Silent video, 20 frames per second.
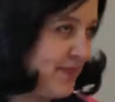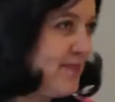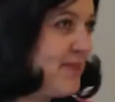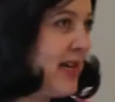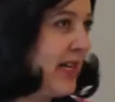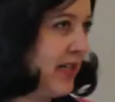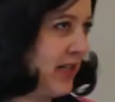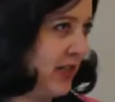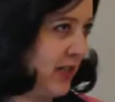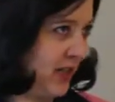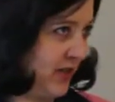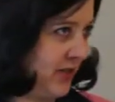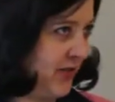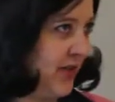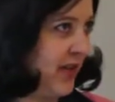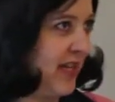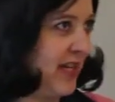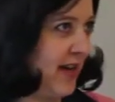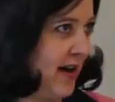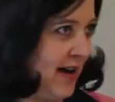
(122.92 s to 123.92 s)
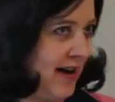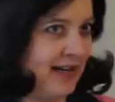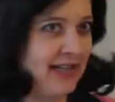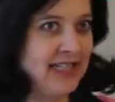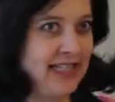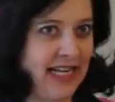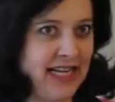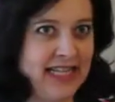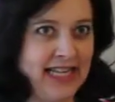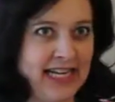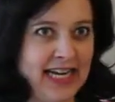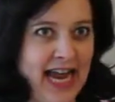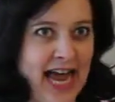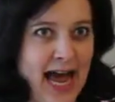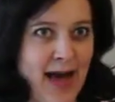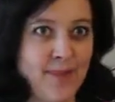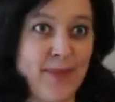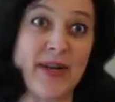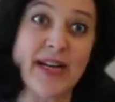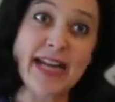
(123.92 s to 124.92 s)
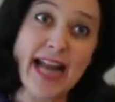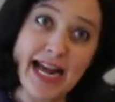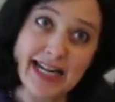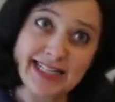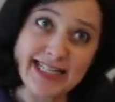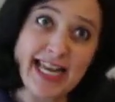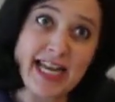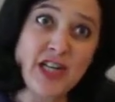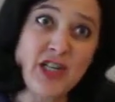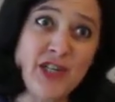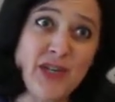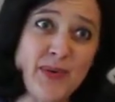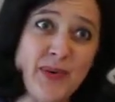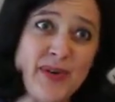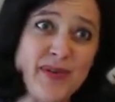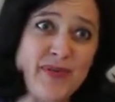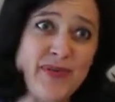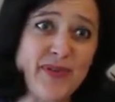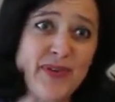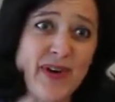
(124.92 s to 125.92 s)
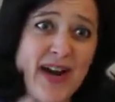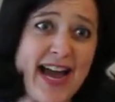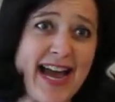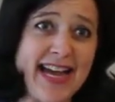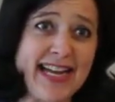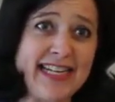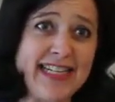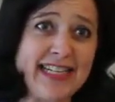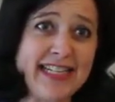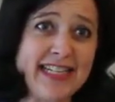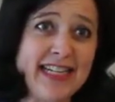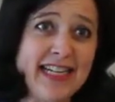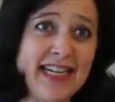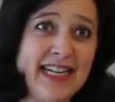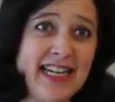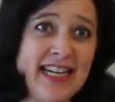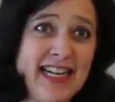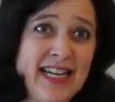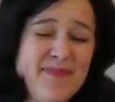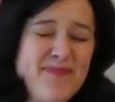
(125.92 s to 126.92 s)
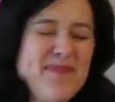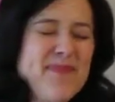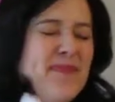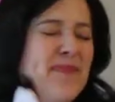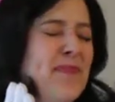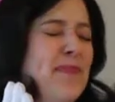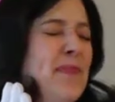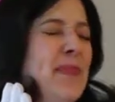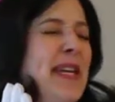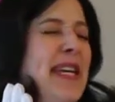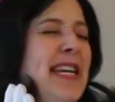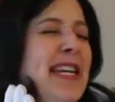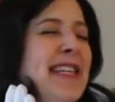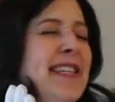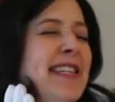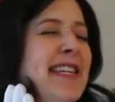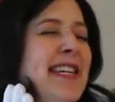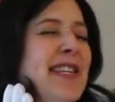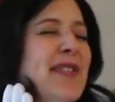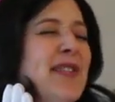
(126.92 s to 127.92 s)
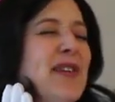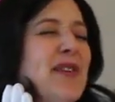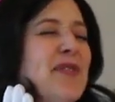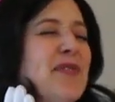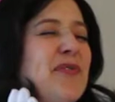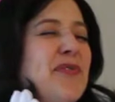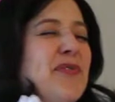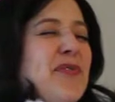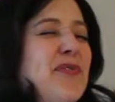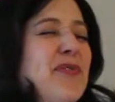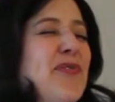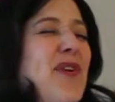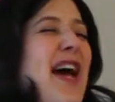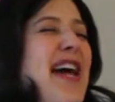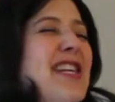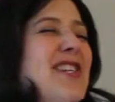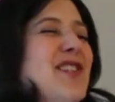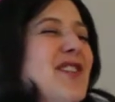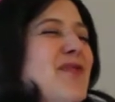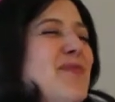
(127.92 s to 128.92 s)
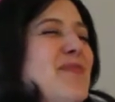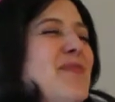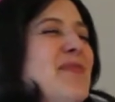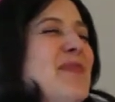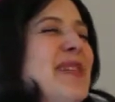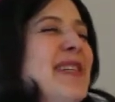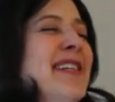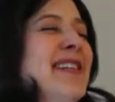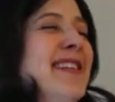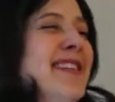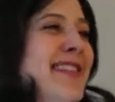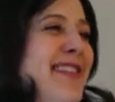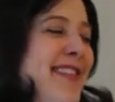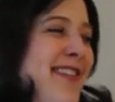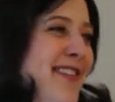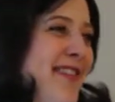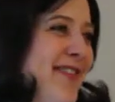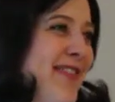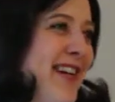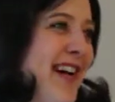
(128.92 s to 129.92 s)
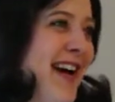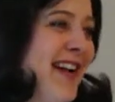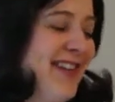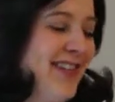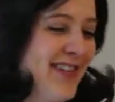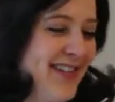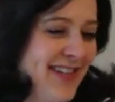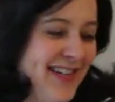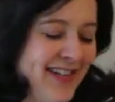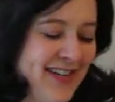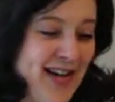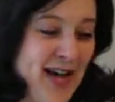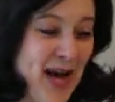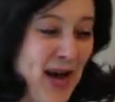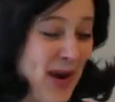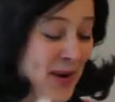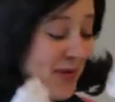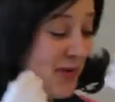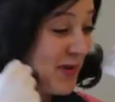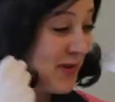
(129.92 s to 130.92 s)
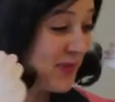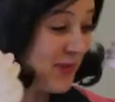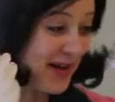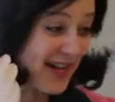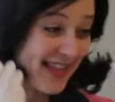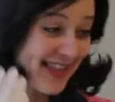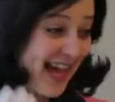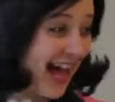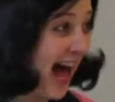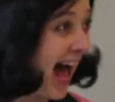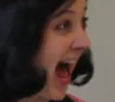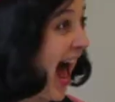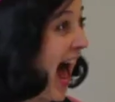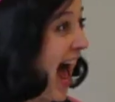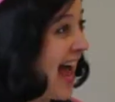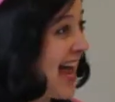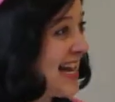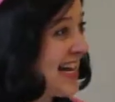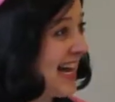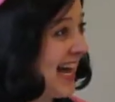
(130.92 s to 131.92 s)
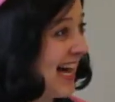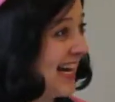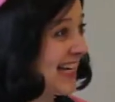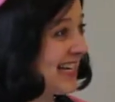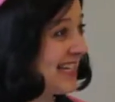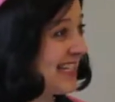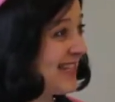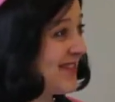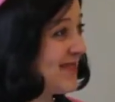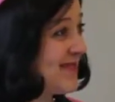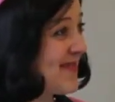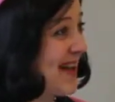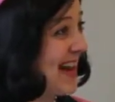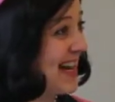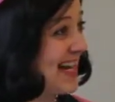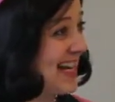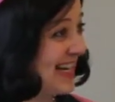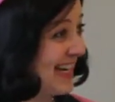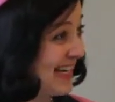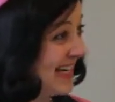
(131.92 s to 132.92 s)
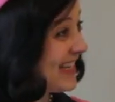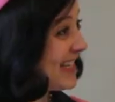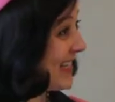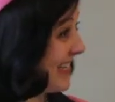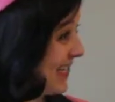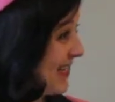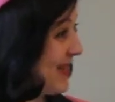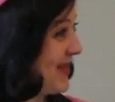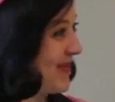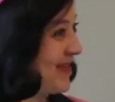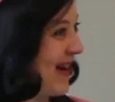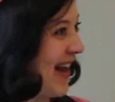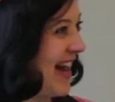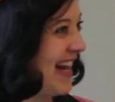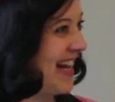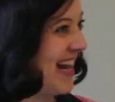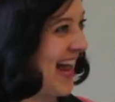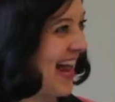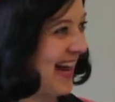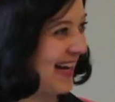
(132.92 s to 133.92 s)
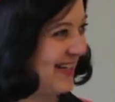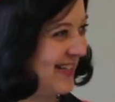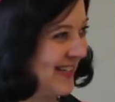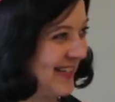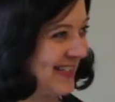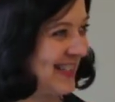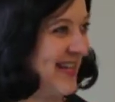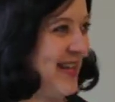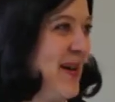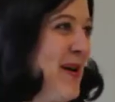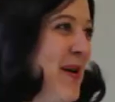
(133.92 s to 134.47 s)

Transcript: minister for the arts in the cabinet, as they do in France. Meeting the French Minister of Culture was one of the highlights of my years in the White House.